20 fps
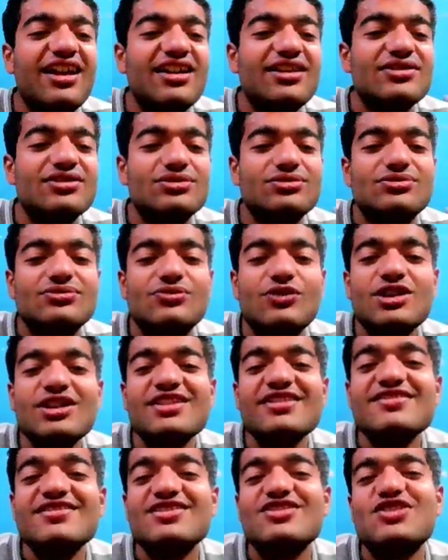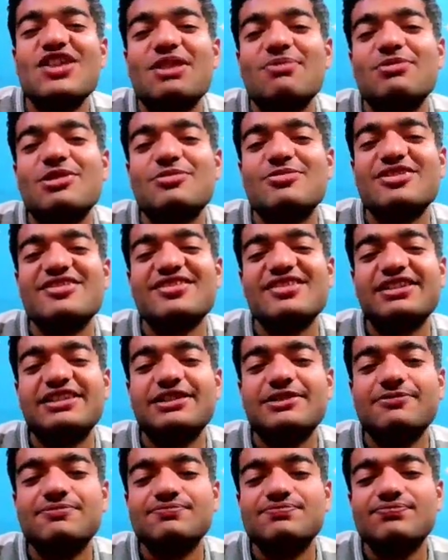So, what is a checkmate basically?
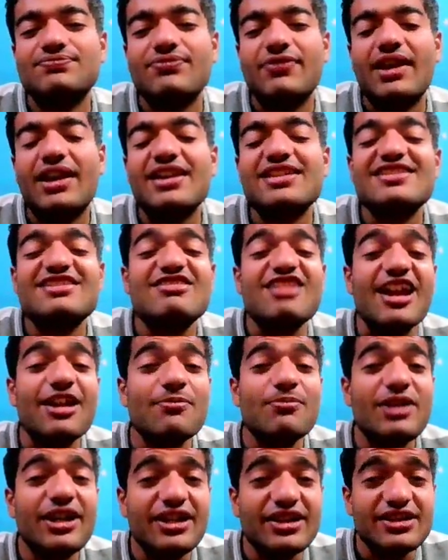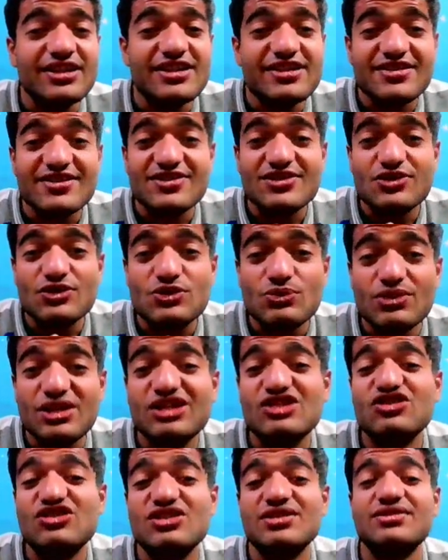A checkmate is a
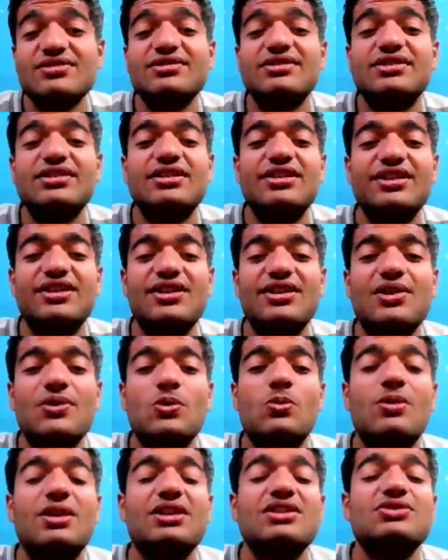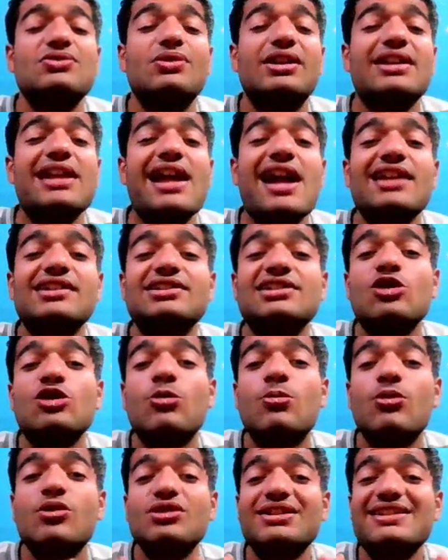situation when you attack the
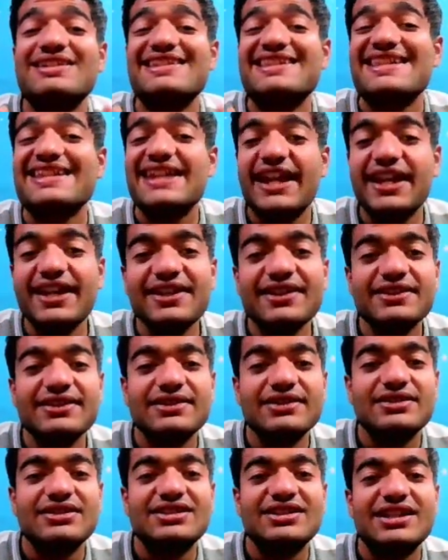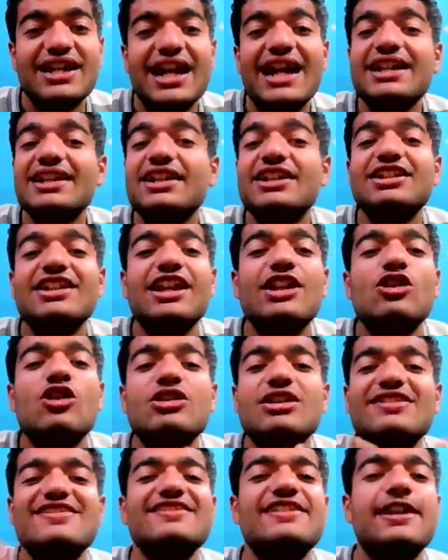opponent's king and it cannot
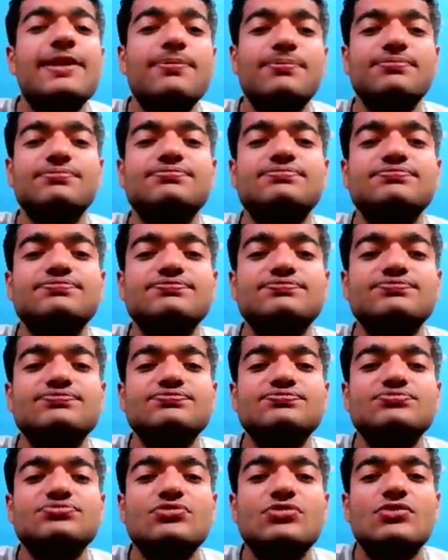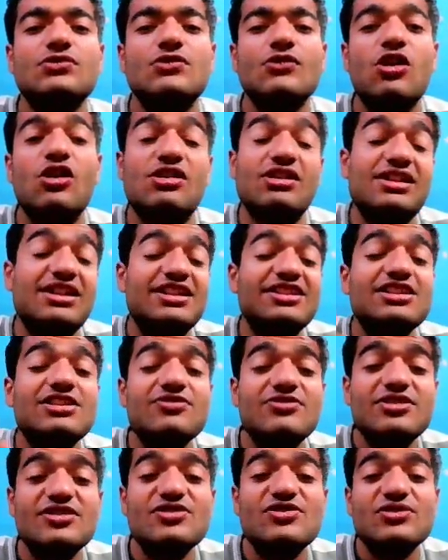escape. Or in other
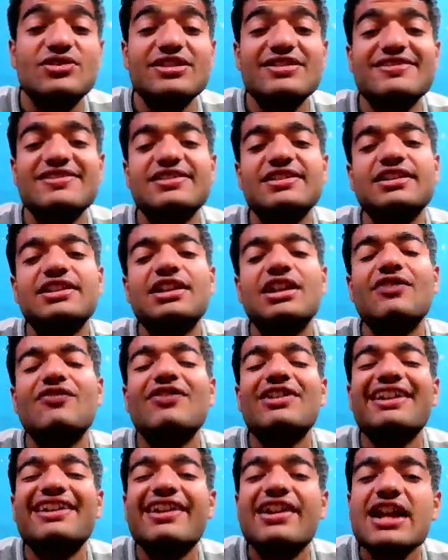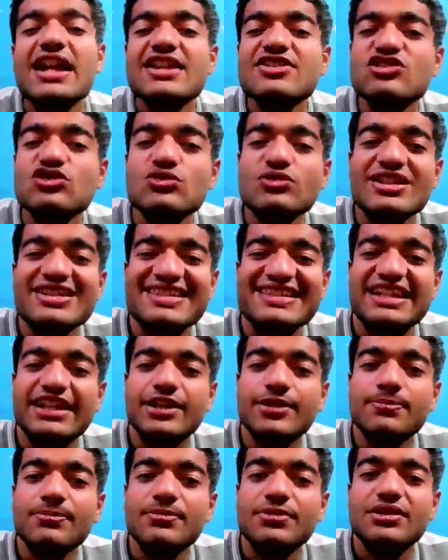words, you can say if it tries to
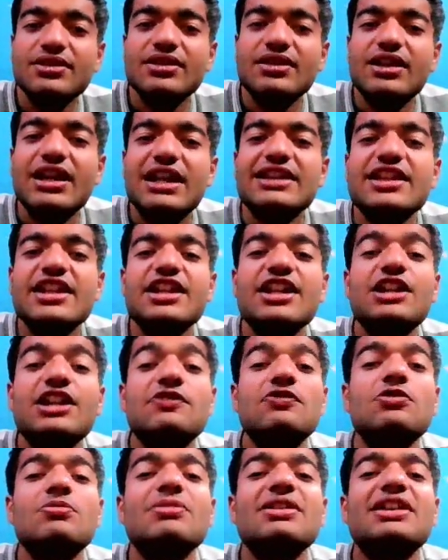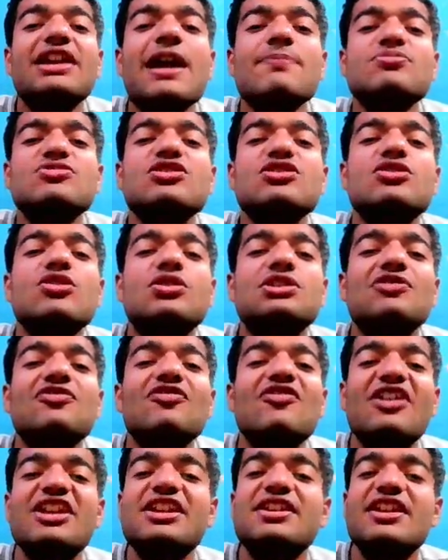escape, then it would be captured on the
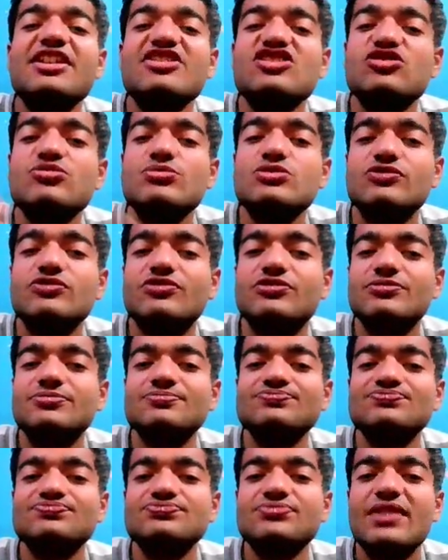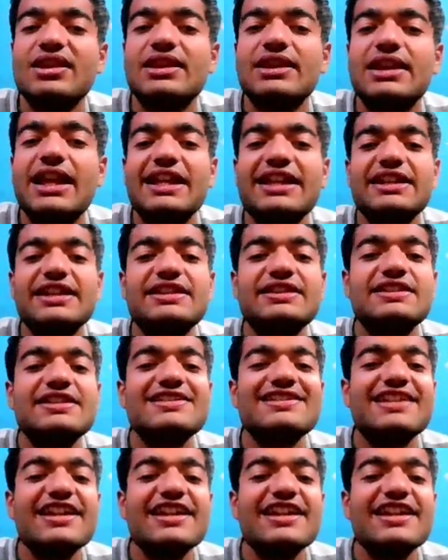very next move. Like in this